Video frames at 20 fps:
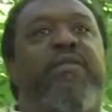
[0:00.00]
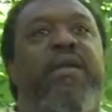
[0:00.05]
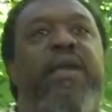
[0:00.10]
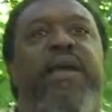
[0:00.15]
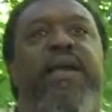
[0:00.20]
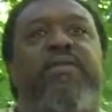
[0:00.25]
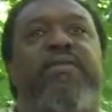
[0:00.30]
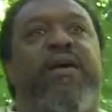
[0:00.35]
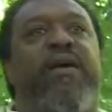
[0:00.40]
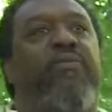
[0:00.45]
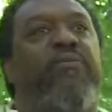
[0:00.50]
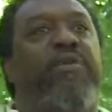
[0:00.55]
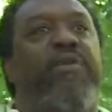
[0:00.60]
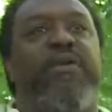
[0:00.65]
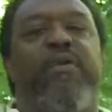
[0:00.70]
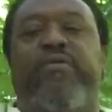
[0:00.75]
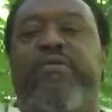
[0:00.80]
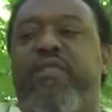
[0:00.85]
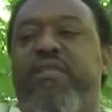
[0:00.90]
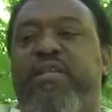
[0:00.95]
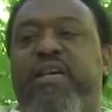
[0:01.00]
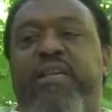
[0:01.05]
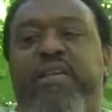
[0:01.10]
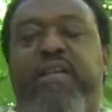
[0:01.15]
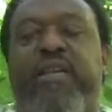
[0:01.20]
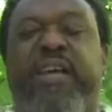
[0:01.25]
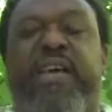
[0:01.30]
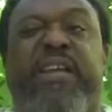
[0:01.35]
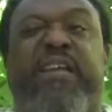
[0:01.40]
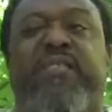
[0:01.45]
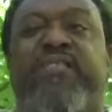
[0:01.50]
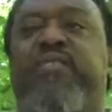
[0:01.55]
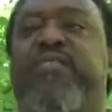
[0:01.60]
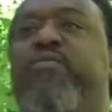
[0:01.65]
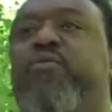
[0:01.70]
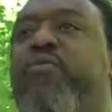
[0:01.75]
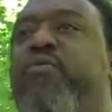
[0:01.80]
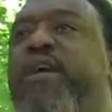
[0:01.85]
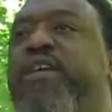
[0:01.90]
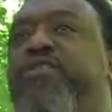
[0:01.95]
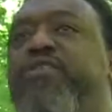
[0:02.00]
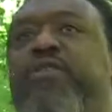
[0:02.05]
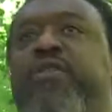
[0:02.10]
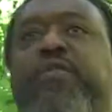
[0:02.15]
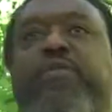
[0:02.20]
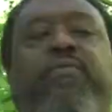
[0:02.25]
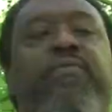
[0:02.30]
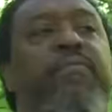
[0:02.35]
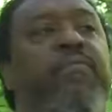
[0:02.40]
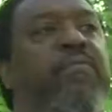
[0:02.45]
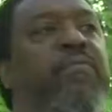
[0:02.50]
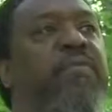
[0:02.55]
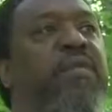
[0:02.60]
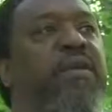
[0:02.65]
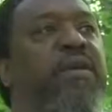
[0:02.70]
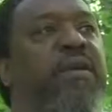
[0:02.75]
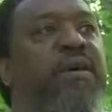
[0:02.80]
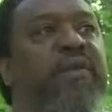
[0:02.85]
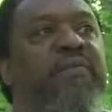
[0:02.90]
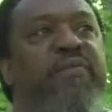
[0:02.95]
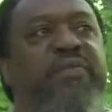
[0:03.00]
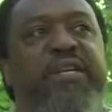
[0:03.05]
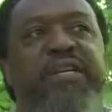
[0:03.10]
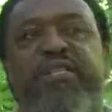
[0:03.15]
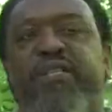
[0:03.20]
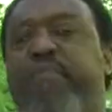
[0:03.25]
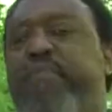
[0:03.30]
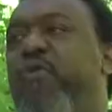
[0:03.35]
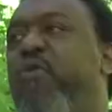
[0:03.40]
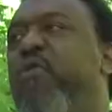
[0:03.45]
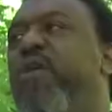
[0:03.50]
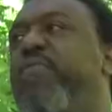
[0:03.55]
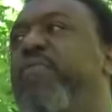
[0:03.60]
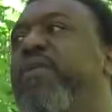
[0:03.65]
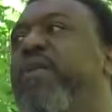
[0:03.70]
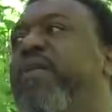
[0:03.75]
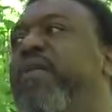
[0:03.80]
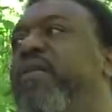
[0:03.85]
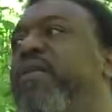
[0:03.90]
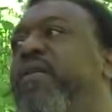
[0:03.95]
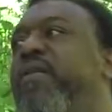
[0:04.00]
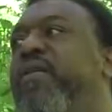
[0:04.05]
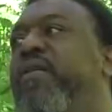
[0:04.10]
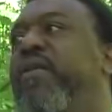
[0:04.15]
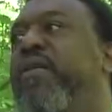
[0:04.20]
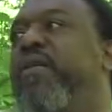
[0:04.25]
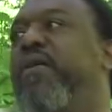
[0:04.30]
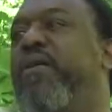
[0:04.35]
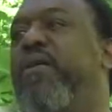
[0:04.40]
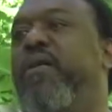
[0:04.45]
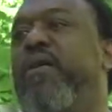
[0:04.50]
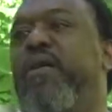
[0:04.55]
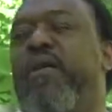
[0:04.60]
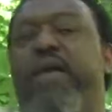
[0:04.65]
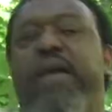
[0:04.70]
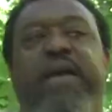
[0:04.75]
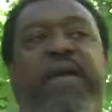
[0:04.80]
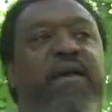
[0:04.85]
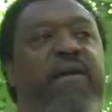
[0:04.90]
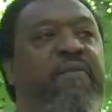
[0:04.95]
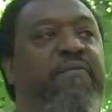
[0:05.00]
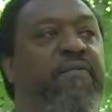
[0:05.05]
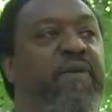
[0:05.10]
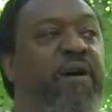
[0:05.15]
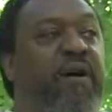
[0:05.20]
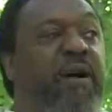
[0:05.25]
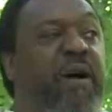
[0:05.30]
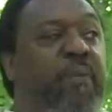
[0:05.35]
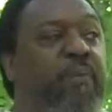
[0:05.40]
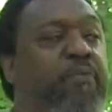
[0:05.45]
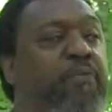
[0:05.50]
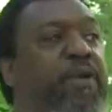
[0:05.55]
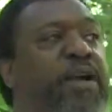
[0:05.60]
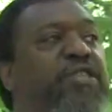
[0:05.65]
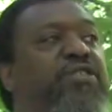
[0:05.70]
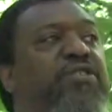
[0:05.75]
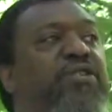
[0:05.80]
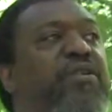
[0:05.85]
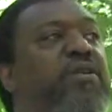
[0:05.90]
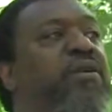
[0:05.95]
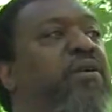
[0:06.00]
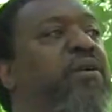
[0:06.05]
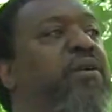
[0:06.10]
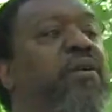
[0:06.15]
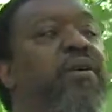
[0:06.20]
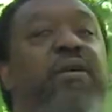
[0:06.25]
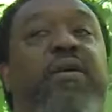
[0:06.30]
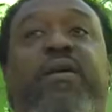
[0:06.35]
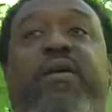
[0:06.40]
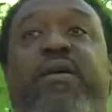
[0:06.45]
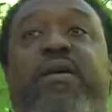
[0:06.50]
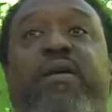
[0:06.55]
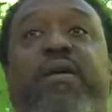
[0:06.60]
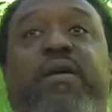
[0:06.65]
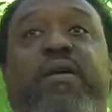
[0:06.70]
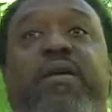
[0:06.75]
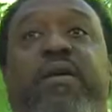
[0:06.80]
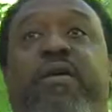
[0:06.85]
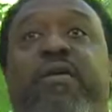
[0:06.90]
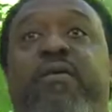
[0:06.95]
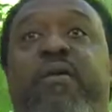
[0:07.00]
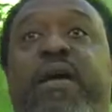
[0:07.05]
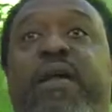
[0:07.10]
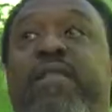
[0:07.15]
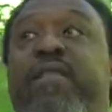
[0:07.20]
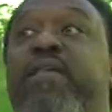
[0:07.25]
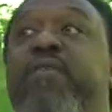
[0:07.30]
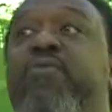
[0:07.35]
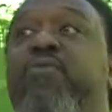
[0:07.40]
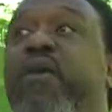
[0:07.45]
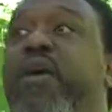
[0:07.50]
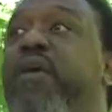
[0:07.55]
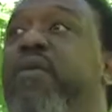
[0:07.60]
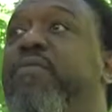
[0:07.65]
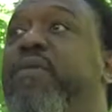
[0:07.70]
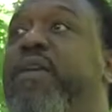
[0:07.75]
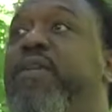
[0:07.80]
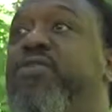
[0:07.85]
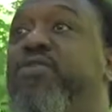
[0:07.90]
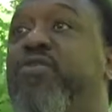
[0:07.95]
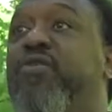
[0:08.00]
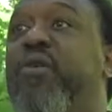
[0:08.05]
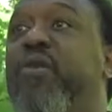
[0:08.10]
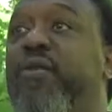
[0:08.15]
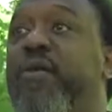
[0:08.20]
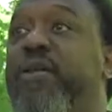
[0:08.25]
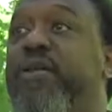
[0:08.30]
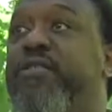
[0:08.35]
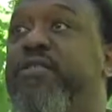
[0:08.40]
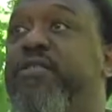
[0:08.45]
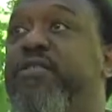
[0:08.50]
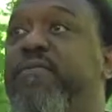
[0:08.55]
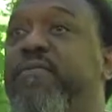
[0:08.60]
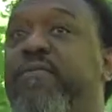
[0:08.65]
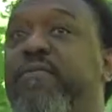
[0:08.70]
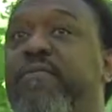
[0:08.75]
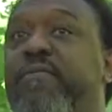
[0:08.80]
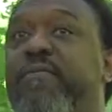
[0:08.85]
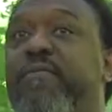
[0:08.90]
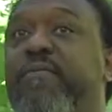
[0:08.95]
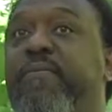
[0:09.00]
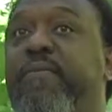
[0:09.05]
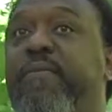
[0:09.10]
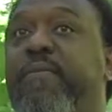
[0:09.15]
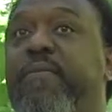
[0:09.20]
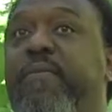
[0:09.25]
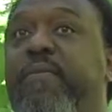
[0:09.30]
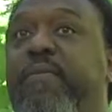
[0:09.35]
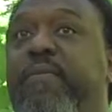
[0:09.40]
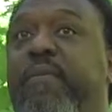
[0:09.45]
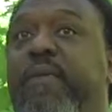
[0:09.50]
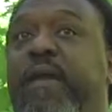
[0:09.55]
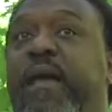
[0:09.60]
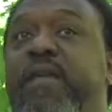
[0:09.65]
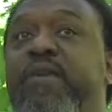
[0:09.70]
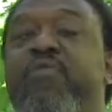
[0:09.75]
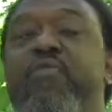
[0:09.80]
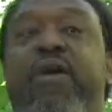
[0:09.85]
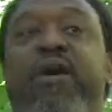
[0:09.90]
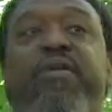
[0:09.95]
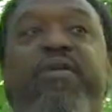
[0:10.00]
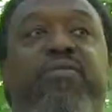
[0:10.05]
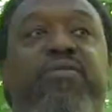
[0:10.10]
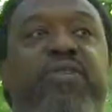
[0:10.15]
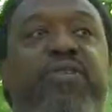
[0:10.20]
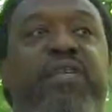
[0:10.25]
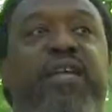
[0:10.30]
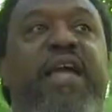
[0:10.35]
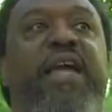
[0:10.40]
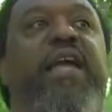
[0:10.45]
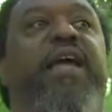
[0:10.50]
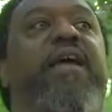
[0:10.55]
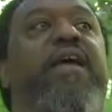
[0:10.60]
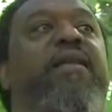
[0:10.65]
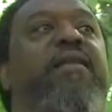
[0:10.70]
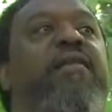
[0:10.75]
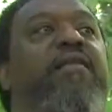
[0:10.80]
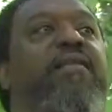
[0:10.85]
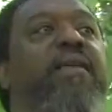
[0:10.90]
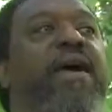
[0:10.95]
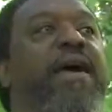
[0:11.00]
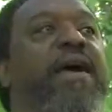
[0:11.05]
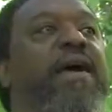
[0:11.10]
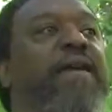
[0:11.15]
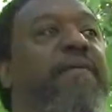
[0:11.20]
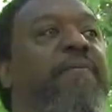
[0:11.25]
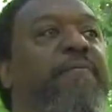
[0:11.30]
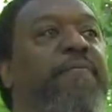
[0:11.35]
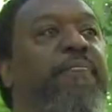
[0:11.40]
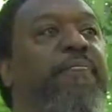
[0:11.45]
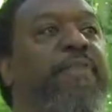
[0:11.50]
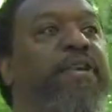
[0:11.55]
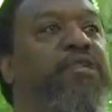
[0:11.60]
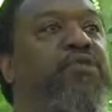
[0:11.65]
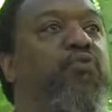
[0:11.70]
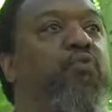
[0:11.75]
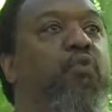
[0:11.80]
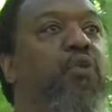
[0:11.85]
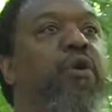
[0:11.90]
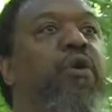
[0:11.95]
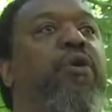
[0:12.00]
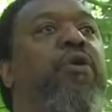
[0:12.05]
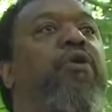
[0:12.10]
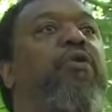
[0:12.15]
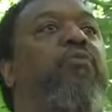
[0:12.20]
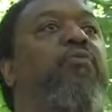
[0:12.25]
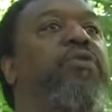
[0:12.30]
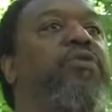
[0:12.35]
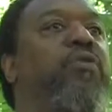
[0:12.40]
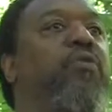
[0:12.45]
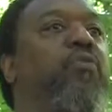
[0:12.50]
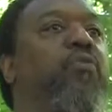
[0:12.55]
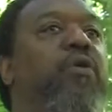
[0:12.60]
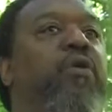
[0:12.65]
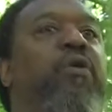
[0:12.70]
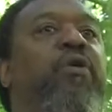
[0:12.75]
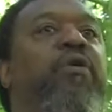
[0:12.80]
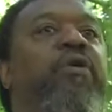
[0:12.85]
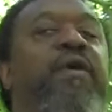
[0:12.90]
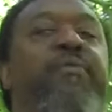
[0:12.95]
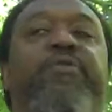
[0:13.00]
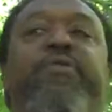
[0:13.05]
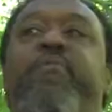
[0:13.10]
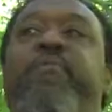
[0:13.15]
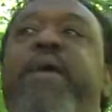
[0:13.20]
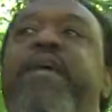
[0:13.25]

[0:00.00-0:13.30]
things that when you're sitting in a situation of disappointment and of oppression, you know, and then you hear these stories and you understand that this word was a word that was